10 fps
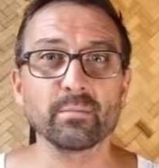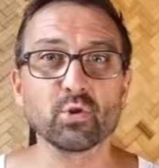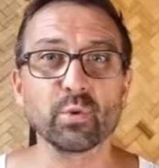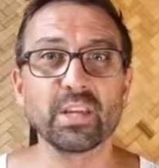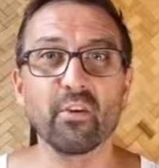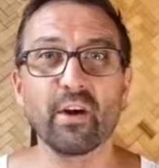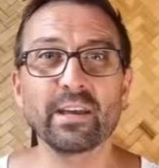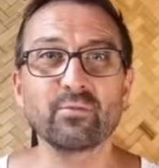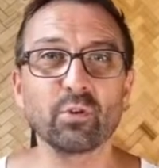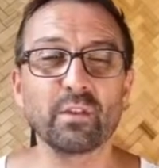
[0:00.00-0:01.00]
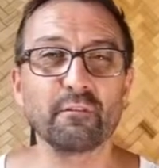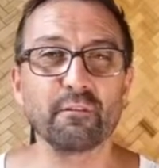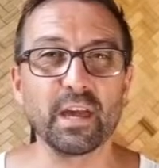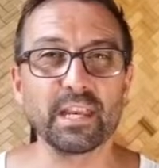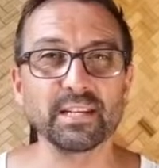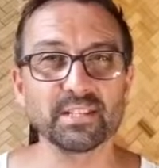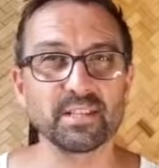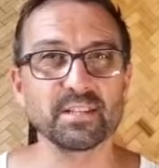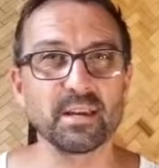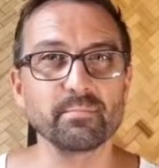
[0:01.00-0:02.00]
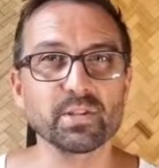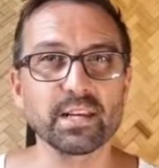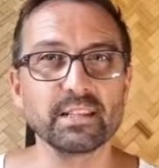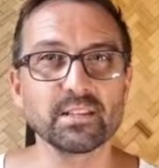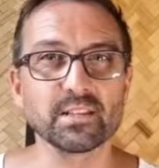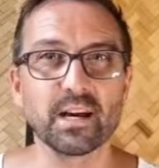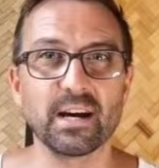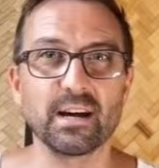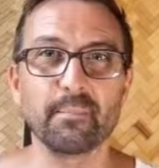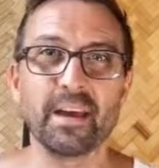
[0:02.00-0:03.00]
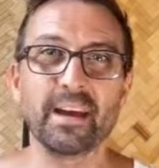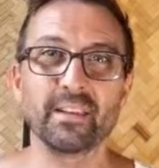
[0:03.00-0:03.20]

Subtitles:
so when you arrive on the ferry it's the same side as that.